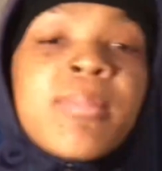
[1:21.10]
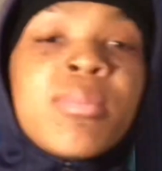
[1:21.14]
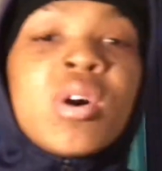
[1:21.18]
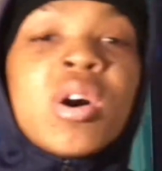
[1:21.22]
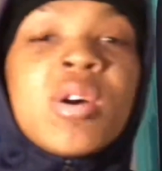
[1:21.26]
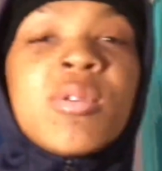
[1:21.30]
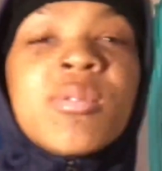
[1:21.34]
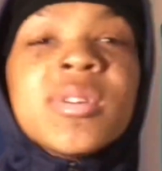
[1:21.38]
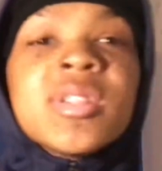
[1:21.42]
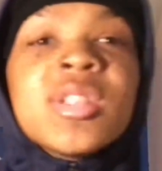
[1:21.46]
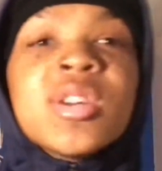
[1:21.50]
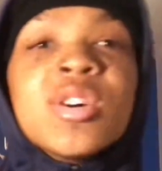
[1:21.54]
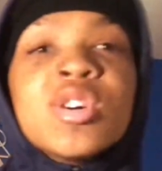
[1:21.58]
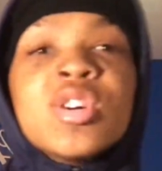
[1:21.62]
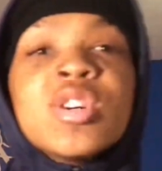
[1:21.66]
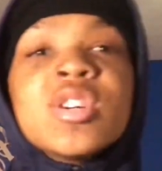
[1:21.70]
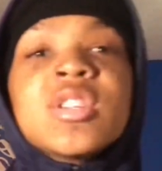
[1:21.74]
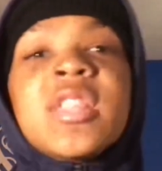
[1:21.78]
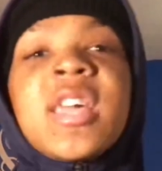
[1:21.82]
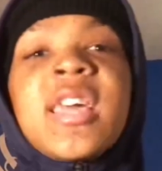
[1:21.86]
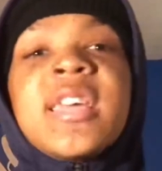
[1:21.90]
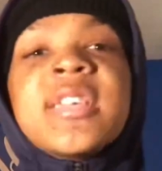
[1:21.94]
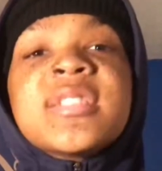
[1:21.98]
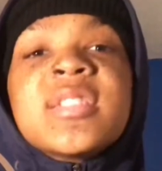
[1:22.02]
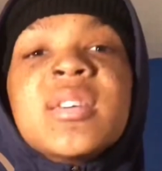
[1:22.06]
I want to
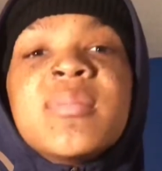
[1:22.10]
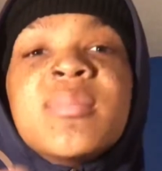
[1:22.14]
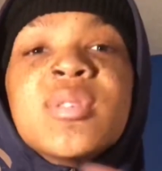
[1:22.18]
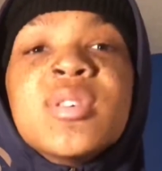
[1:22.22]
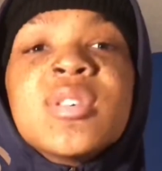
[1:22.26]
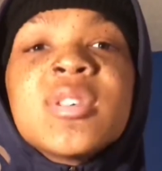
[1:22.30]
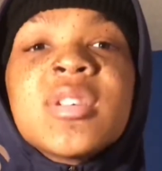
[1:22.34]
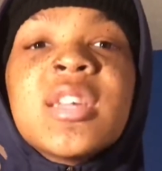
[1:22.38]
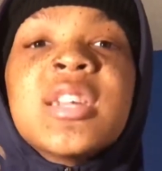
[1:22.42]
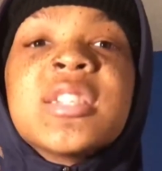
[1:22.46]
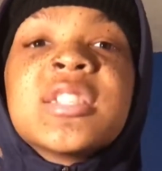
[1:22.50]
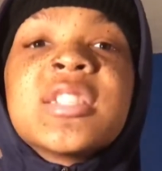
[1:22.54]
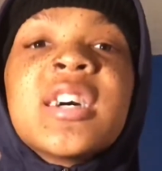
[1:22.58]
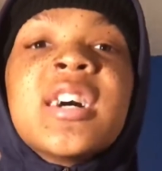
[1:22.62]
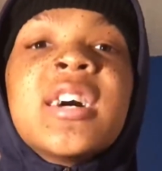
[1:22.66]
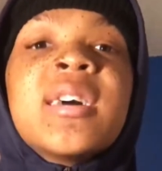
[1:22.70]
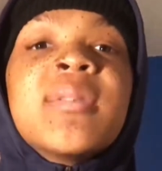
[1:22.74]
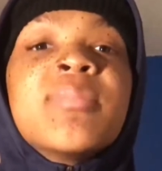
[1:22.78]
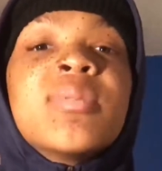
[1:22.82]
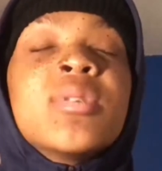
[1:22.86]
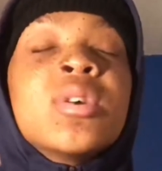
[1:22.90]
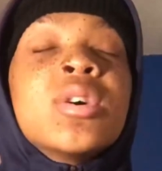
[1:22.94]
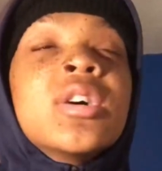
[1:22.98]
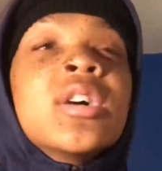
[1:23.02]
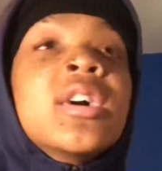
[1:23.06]
update some update y'all
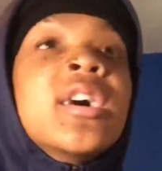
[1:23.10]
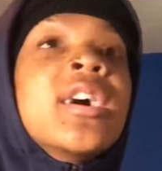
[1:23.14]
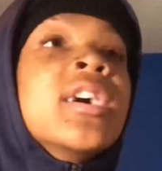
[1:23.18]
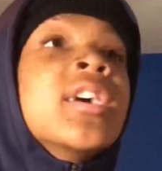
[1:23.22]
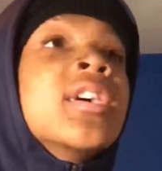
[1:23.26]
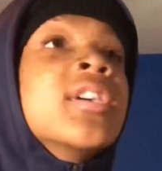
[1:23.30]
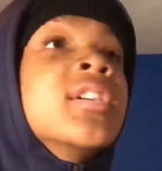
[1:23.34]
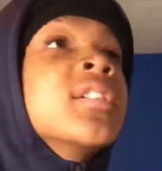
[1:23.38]
boy.